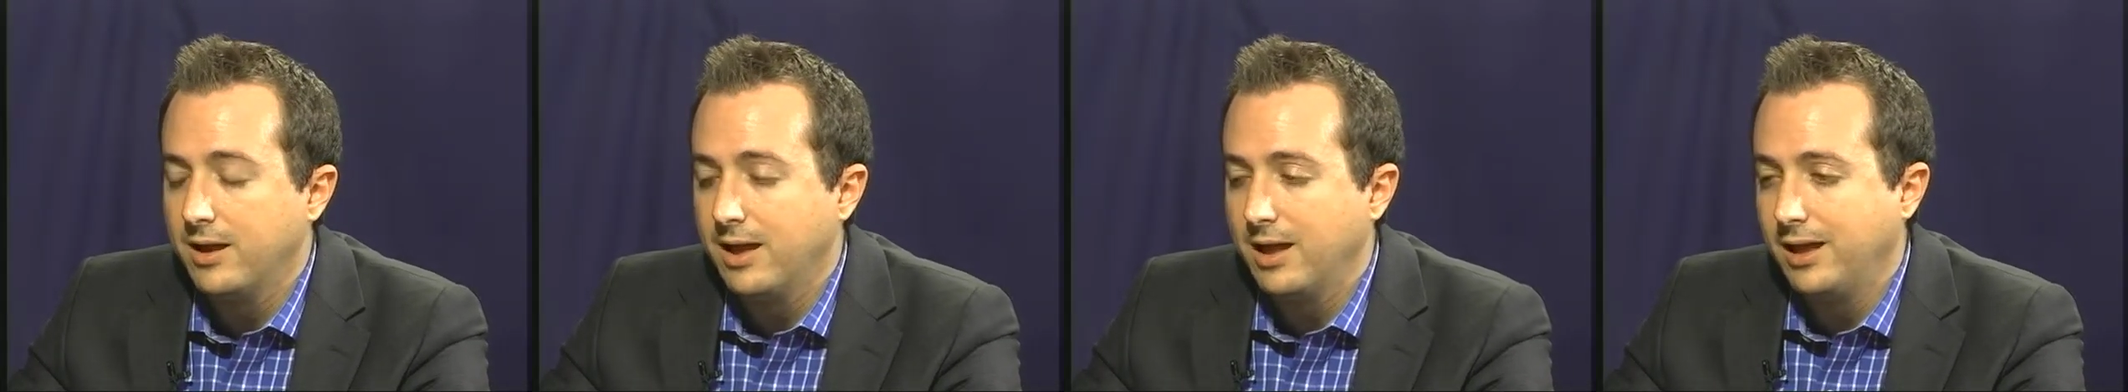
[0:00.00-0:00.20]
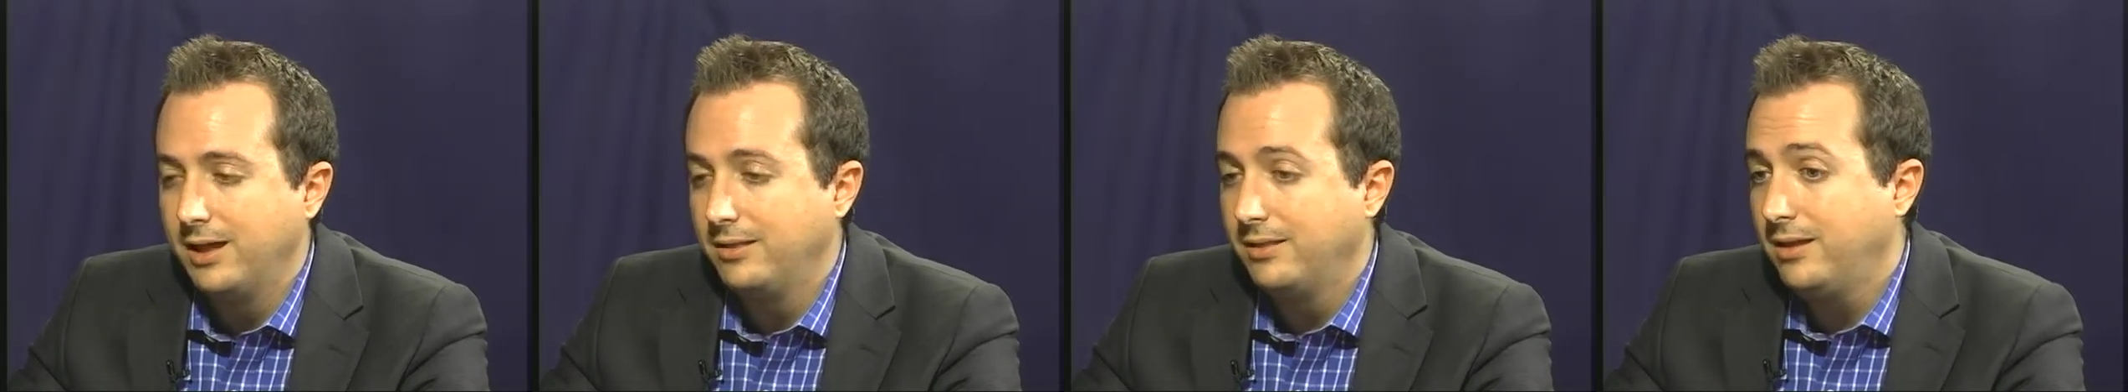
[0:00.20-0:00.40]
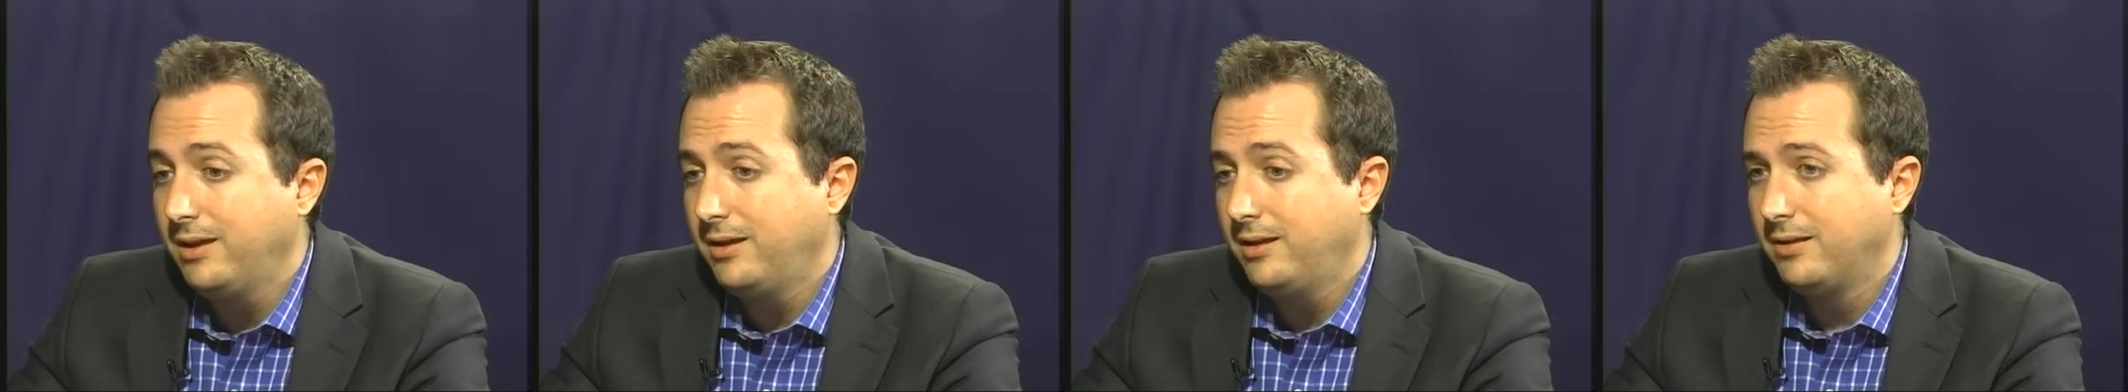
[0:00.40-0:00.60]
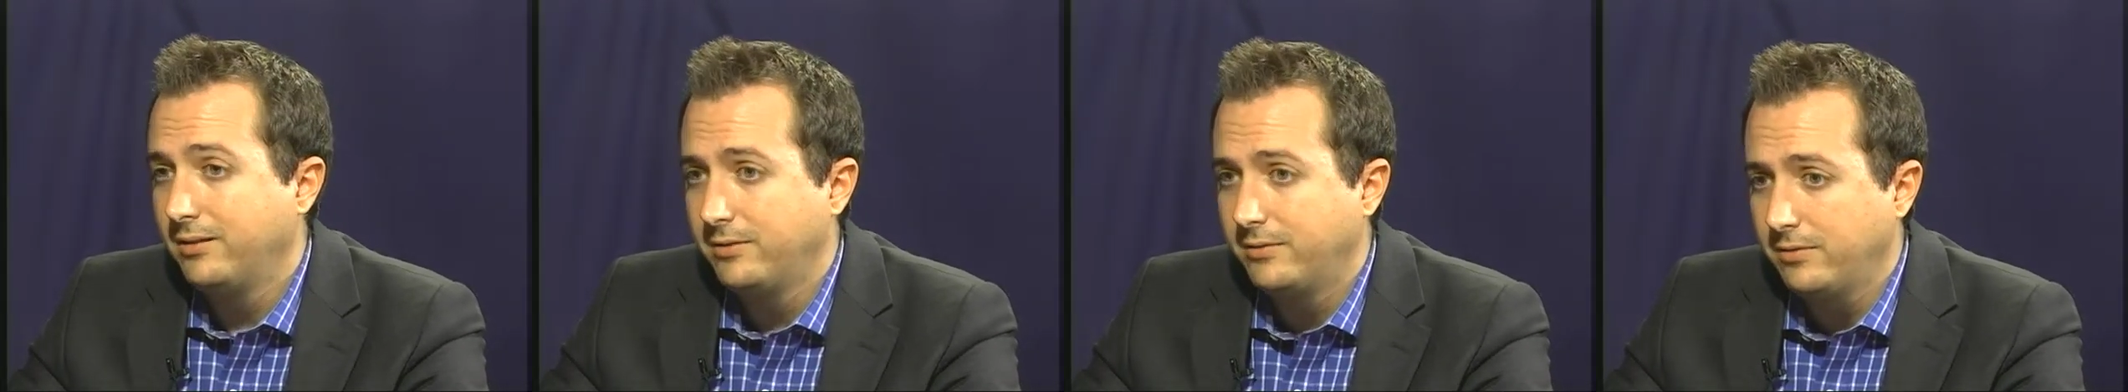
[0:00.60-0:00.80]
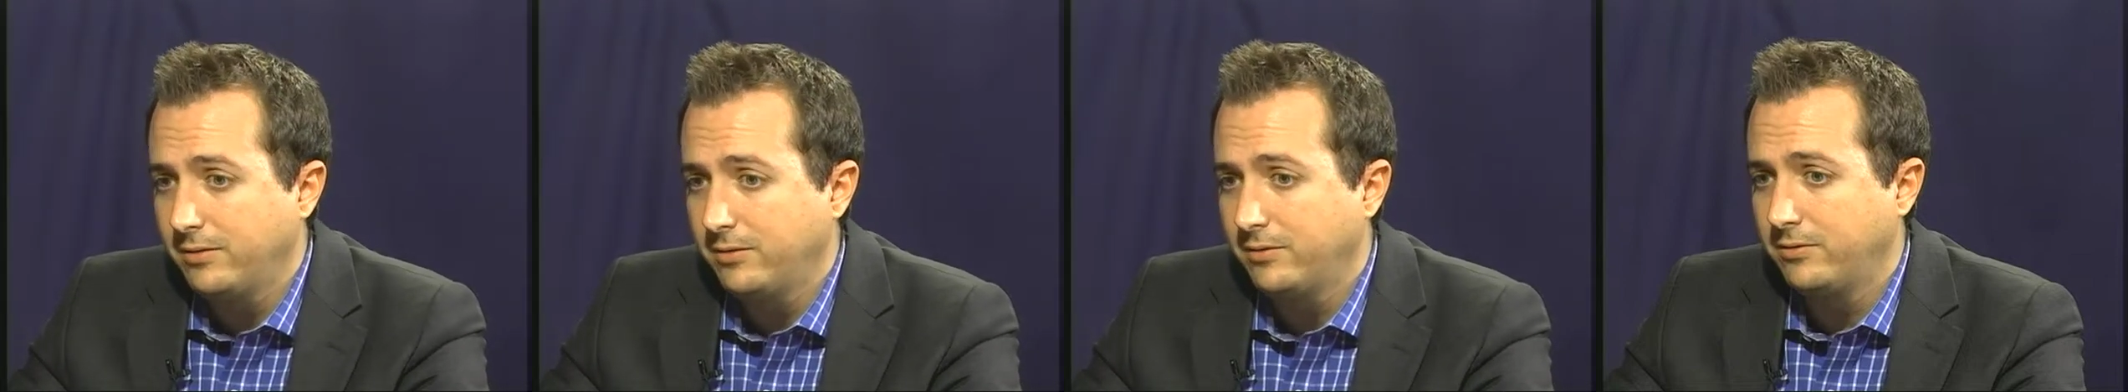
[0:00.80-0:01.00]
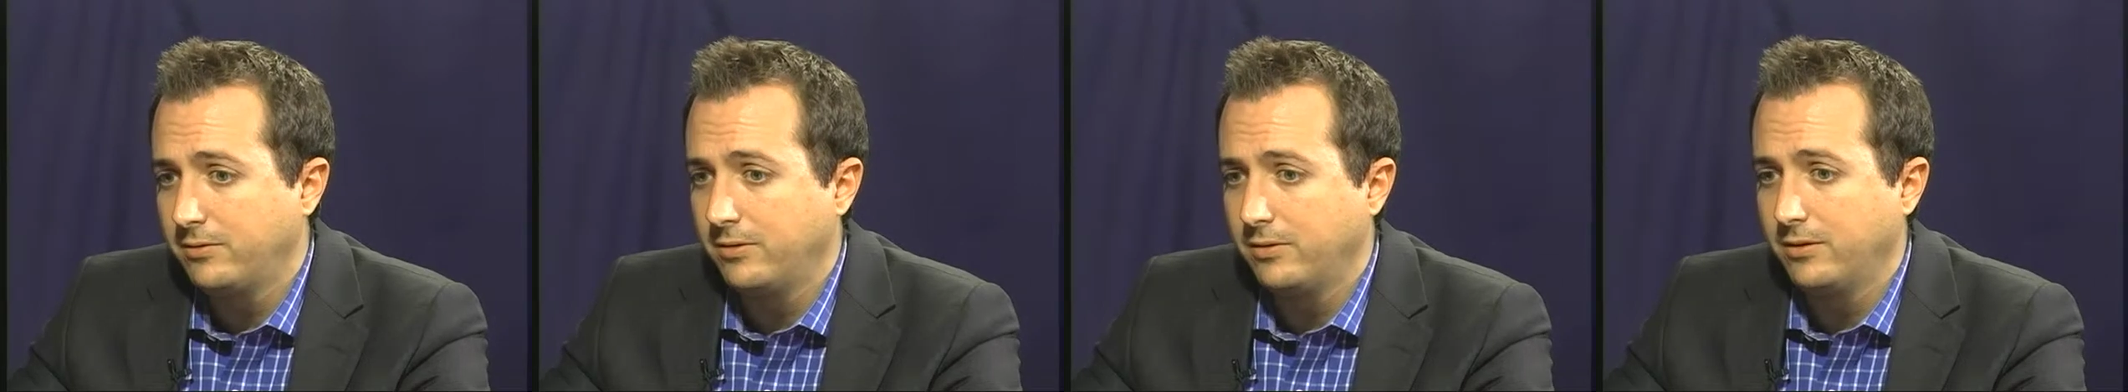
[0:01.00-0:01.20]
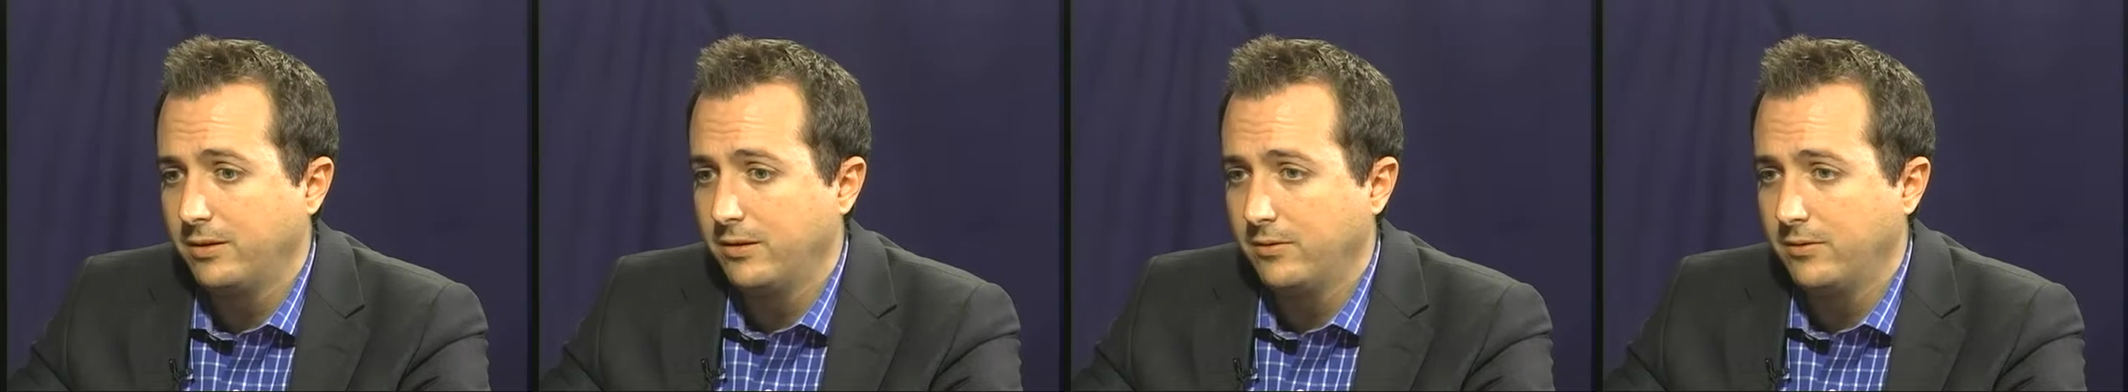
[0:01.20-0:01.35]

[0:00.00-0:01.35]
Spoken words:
and they consistently